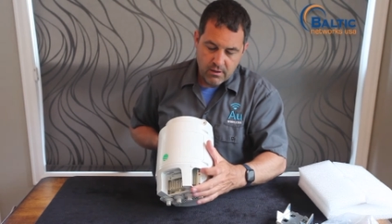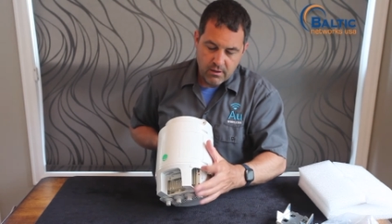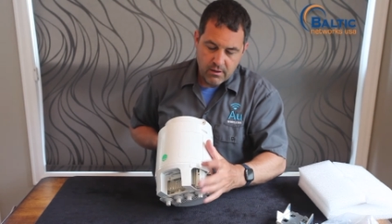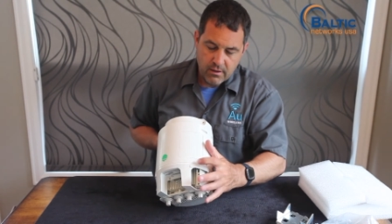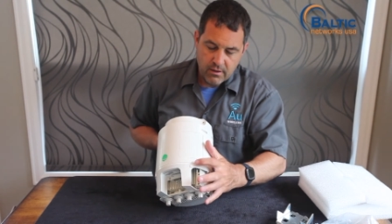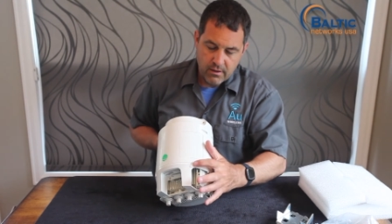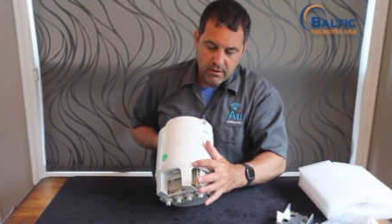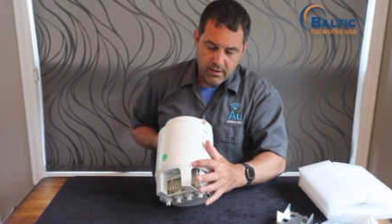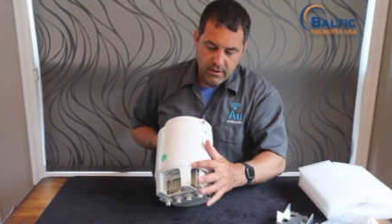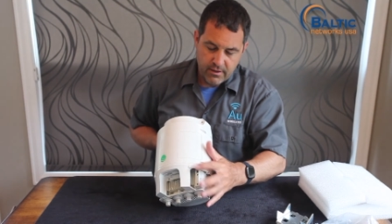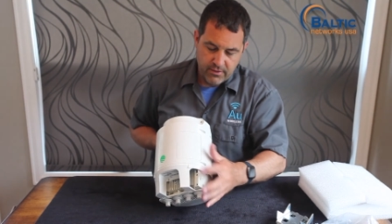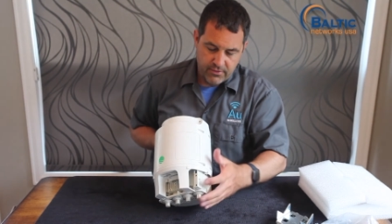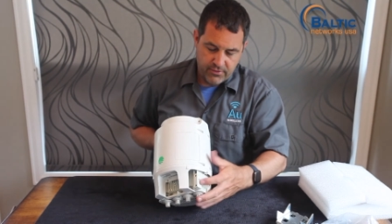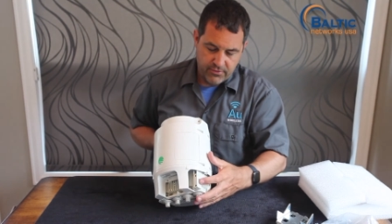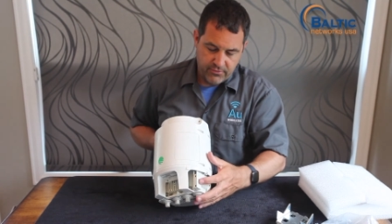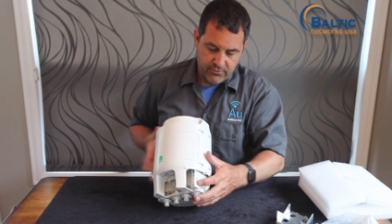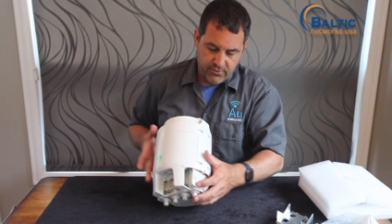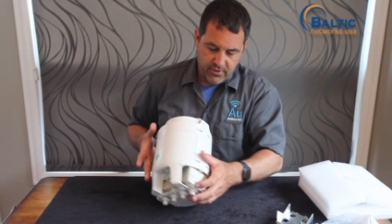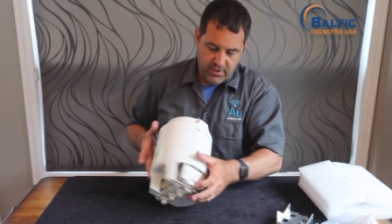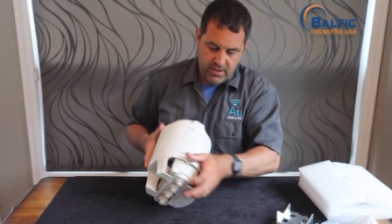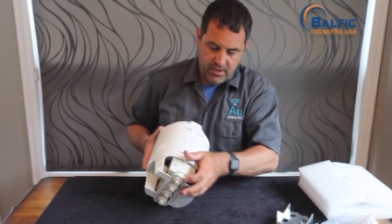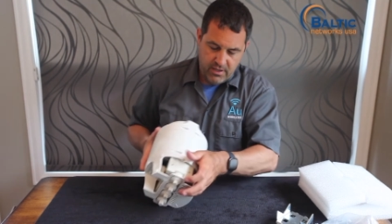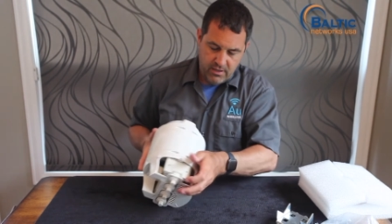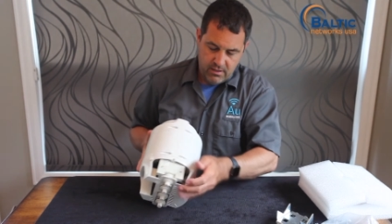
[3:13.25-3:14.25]
a
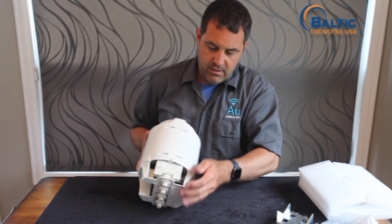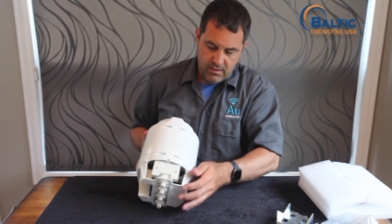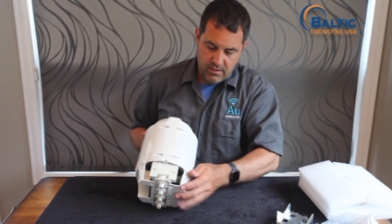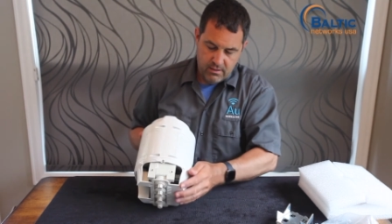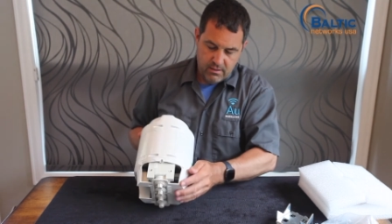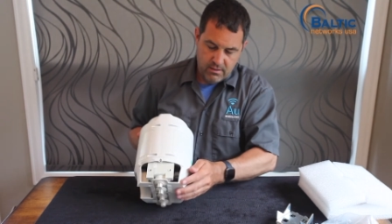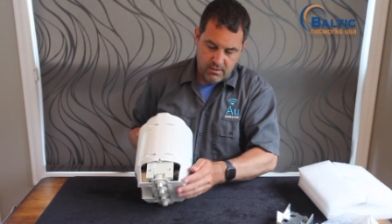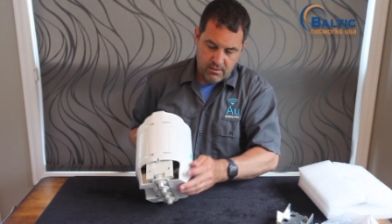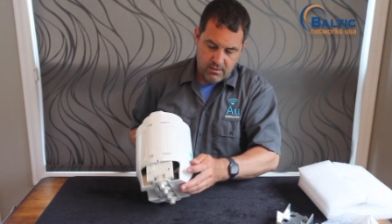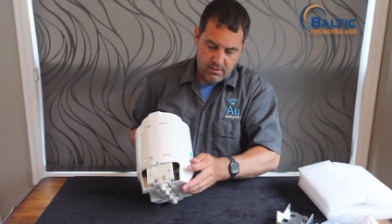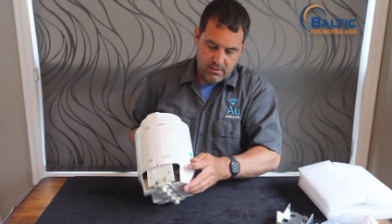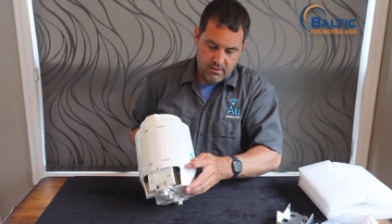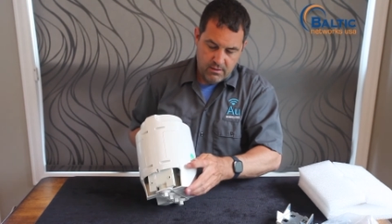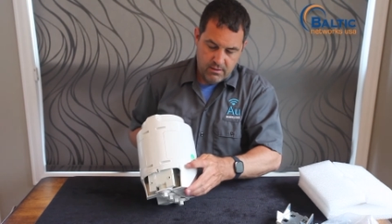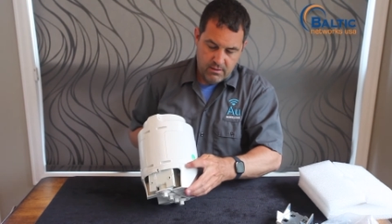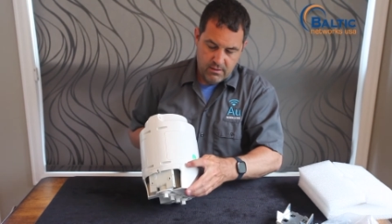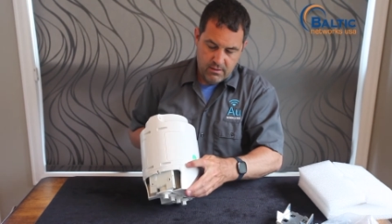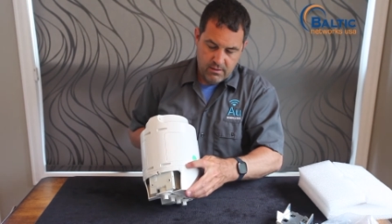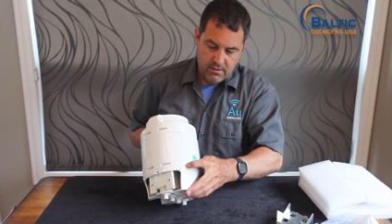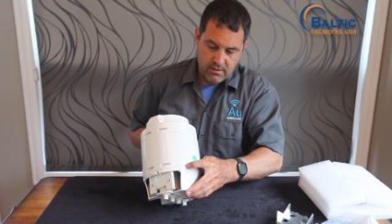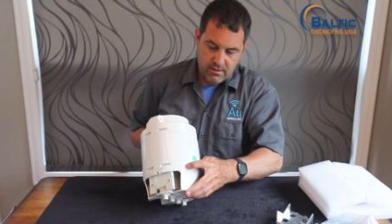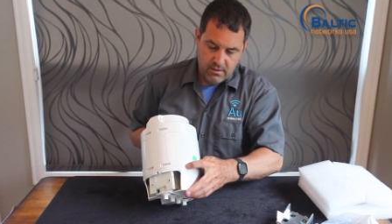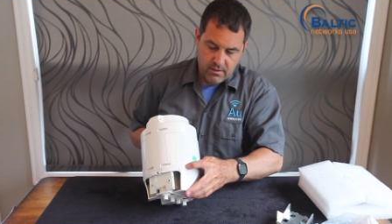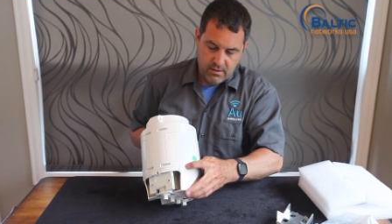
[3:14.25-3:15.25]
3,
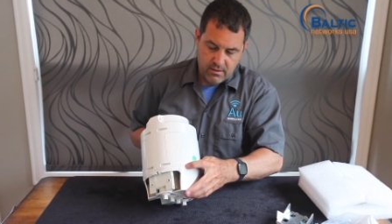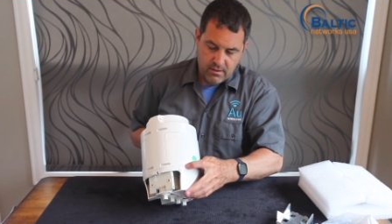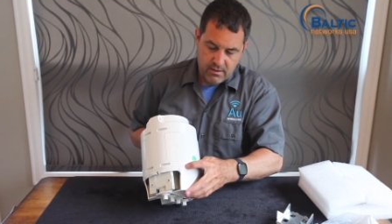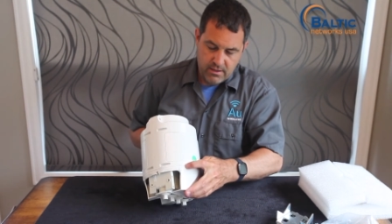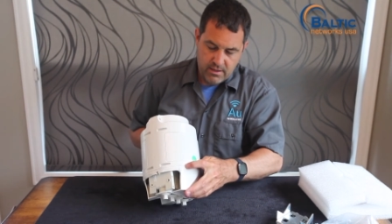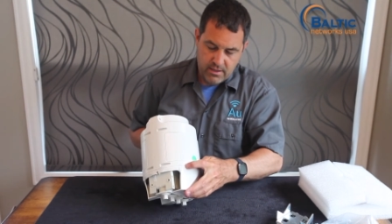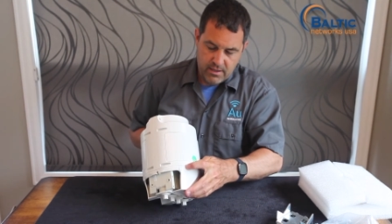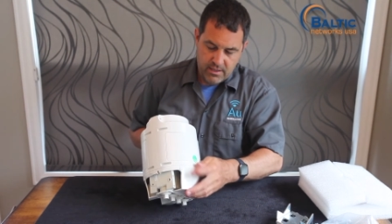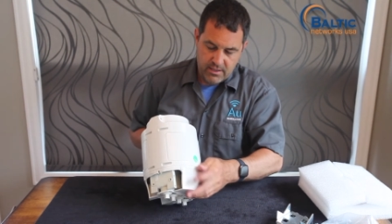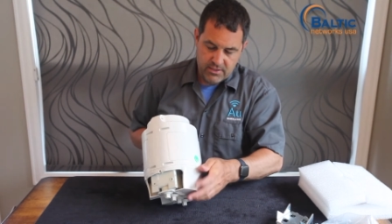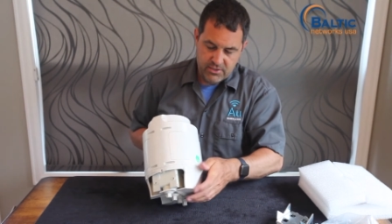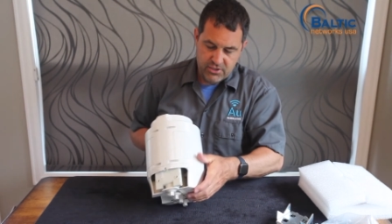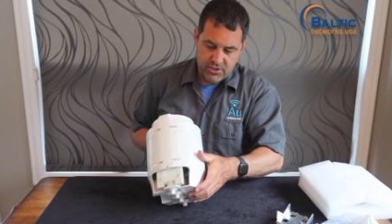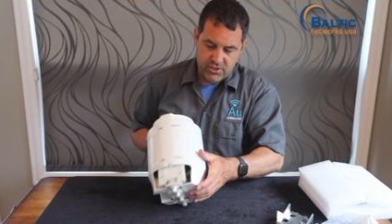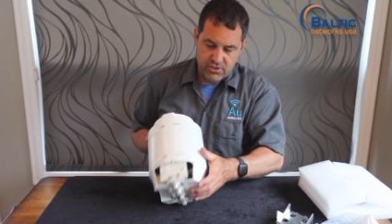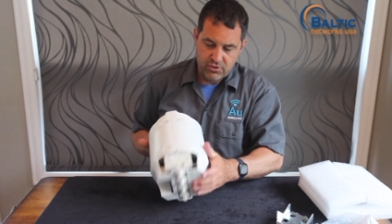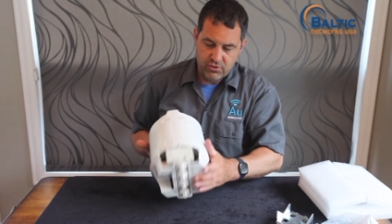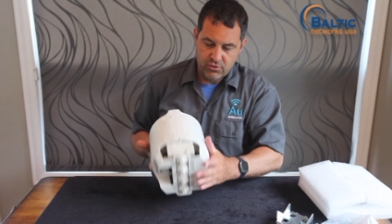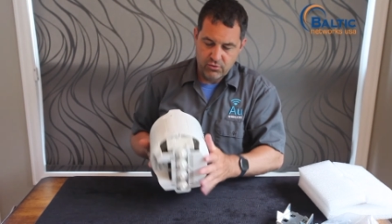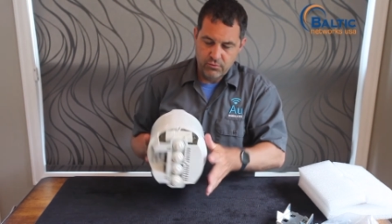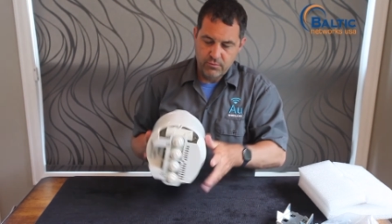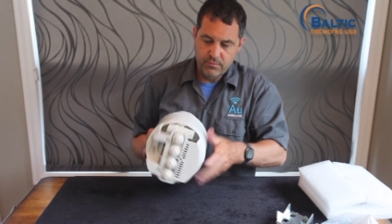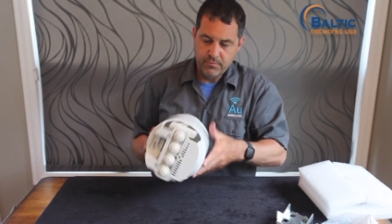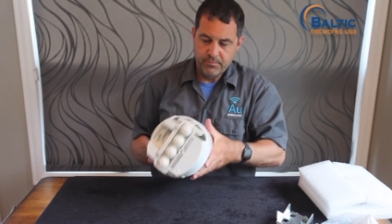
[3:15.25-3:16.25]
and a
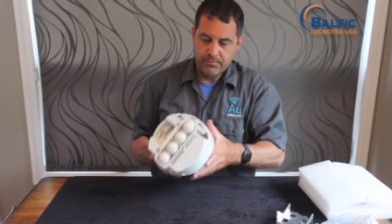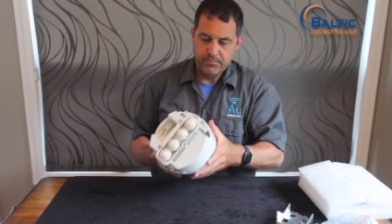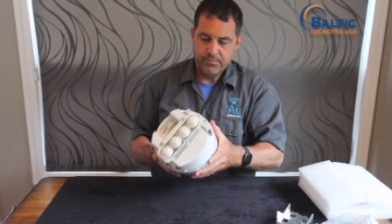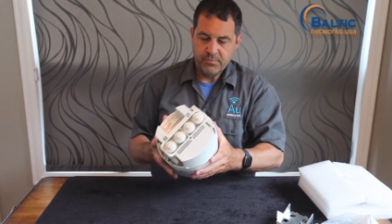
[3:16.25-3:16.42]
2.